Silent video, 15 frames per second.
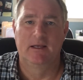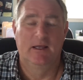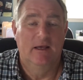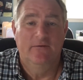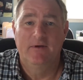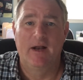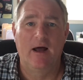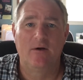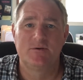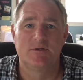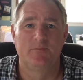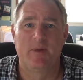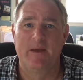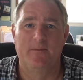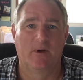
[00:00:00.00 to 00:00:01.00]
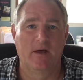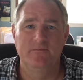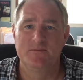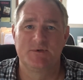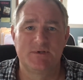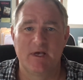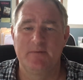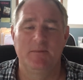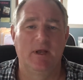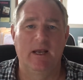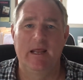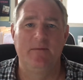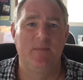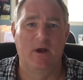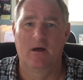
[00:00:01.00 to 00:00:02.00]
Give it out to people. Have them send me
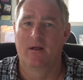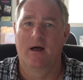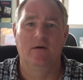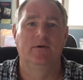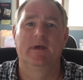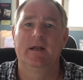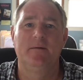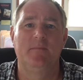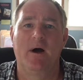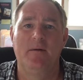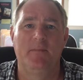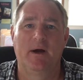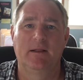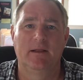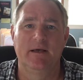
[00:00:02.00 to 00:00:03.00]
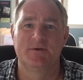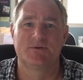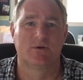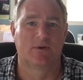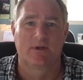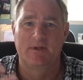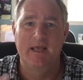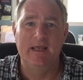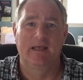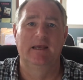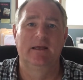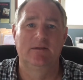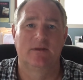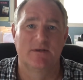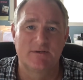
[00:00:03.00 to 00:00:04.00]
an email. I'll get them on my list so that they
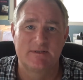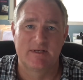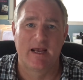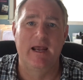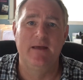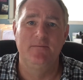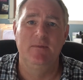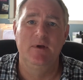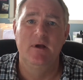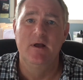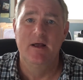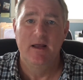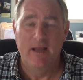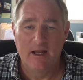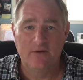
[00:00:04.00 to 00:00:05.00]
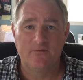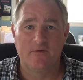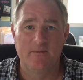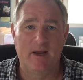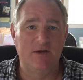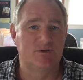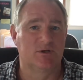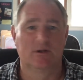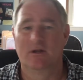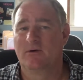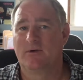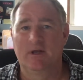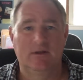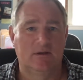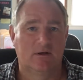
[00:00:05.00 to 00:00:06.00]
can get the same information.
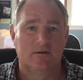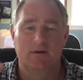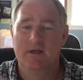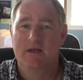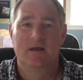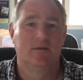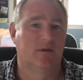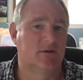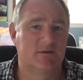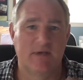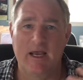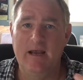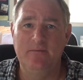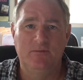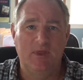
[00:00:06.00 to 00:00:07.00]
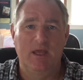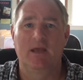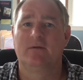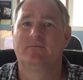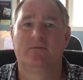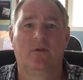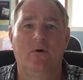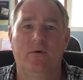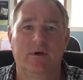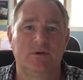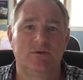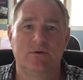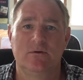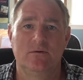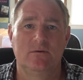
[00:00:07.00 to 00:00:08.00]
They'll get the same thing
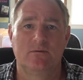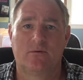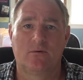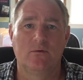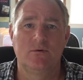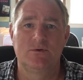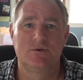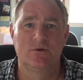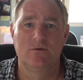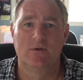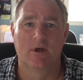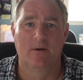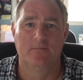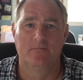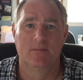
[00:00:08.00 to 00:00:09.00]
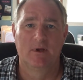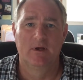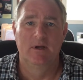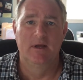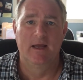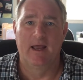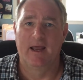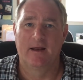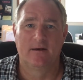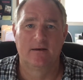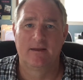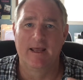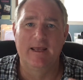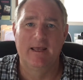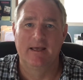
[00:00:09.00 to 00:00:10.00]
flowing through to them,
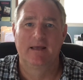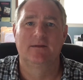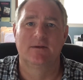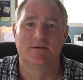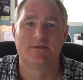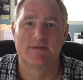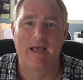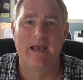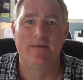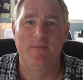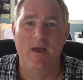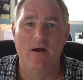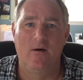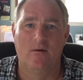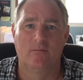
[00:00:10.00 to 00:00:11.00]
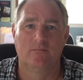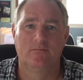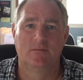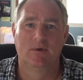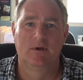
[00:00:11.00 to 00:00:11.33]
and they can get the same help.